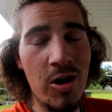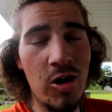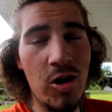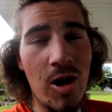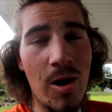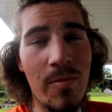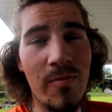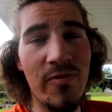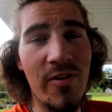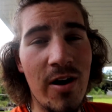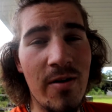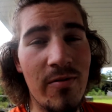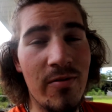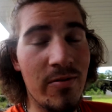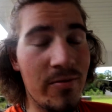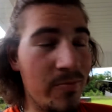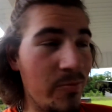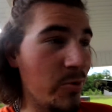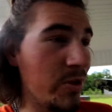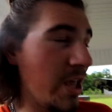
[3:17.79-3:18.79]
carbon
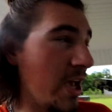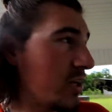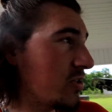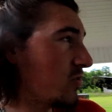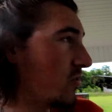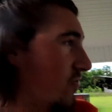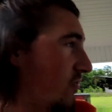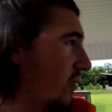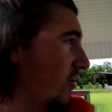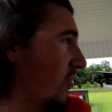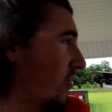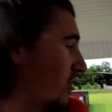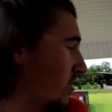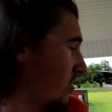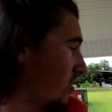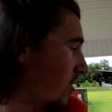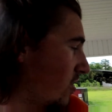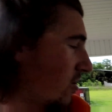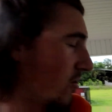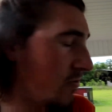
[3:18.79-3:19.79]
fiber, with the actual fender
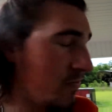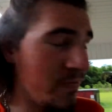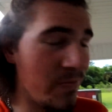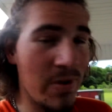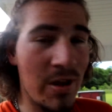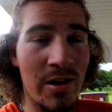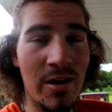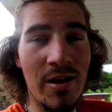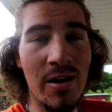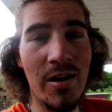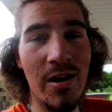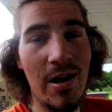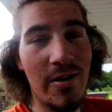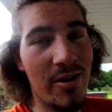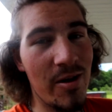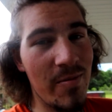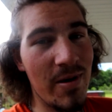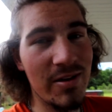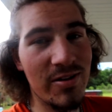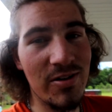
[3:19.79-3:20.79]
install, and I'll
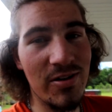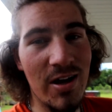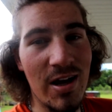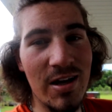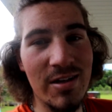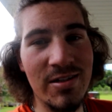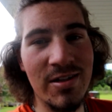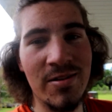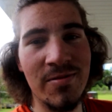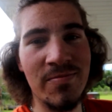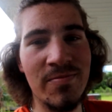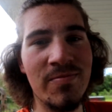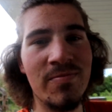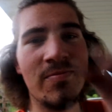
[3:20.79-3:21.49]
get back to you guys then.